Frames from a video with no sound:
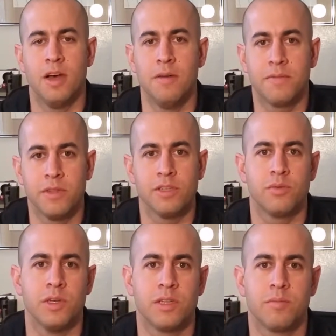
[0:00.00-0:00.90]
Up for this
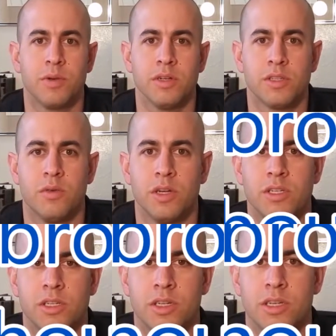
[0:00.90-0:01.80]
week, Brooke's
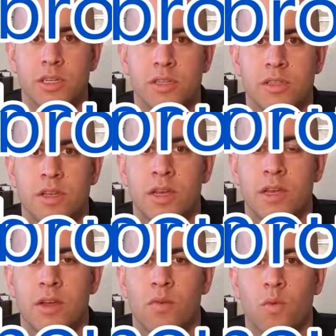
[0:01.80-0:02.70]
question is
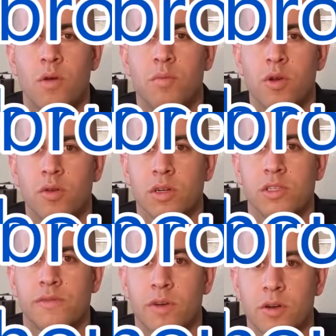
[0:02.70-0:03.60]
what
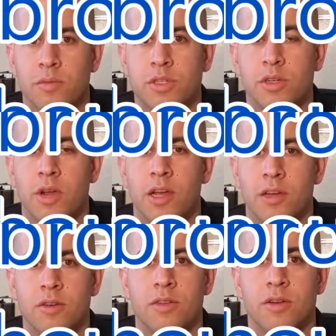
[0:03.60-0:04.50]
brokerage firm should I
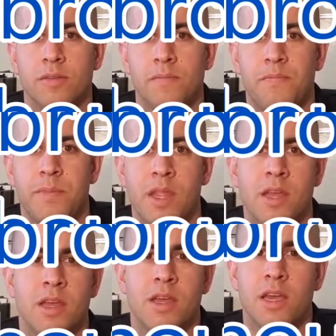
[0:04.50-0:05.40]
go to?
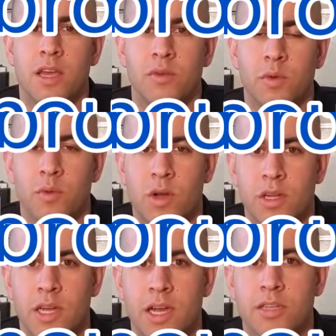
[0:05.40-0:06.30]
And we
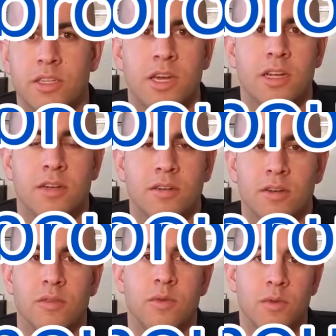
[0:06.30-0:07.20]
wanted to ask that,
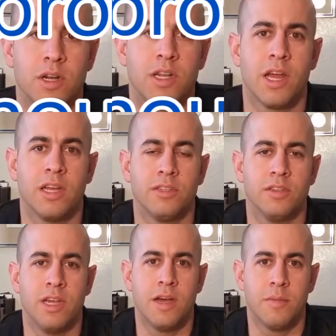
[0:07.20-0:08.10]
or we wanted to
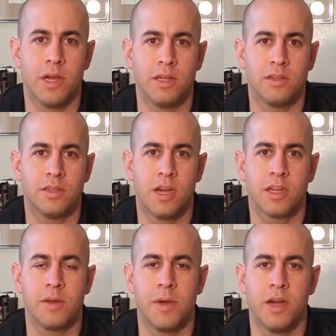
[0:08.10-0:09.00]
answer that by
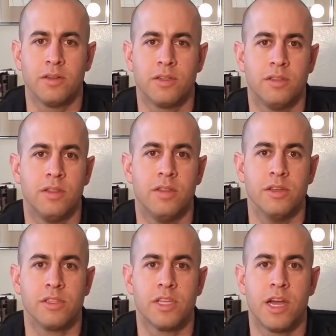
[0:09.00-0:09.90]
talking about
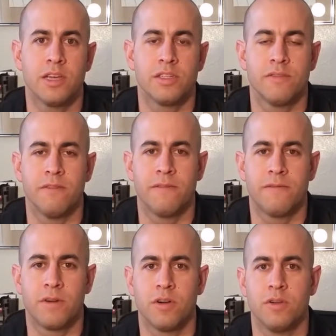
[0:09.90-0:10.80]
the size of the
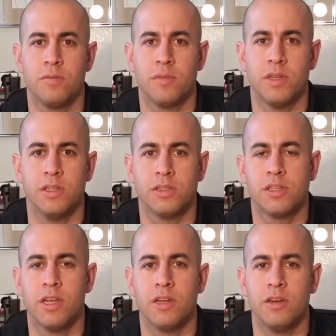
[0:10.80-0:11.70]
firm
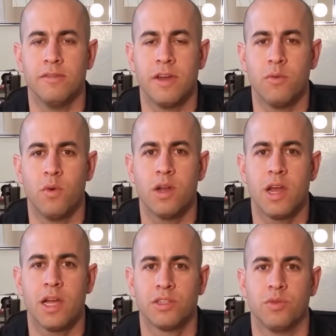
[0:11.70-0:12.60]
instead of what
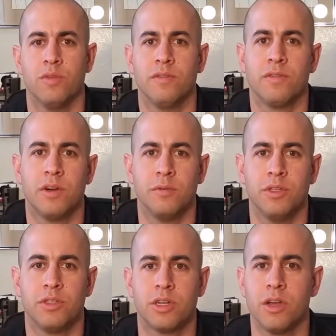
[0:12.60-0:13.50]
actual firm
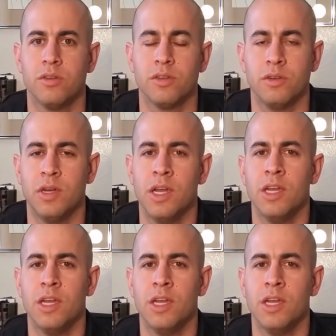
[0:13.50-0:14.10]
you should go to.